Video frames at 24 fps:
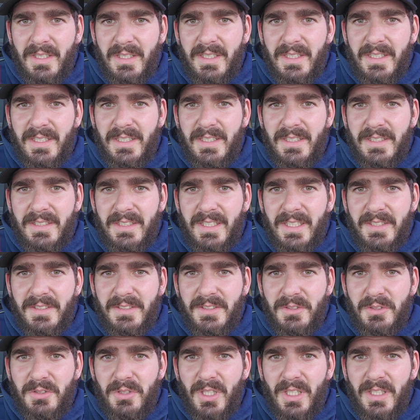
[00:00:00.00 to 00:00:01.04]
and now
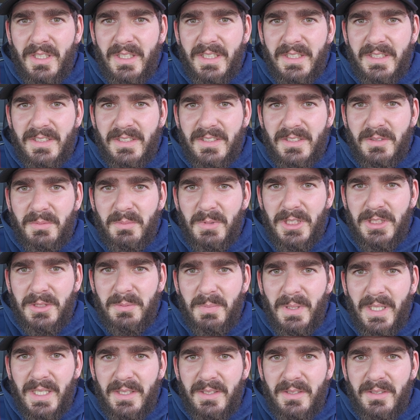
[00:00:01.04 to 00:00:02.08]
the draw length is much
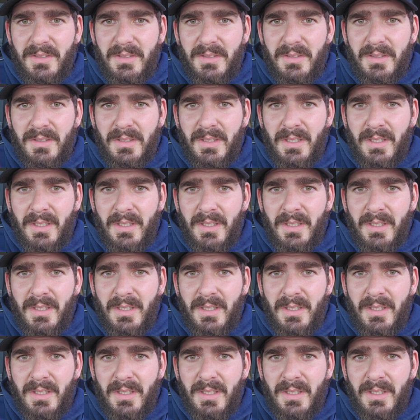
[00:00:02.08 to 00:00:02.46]
better.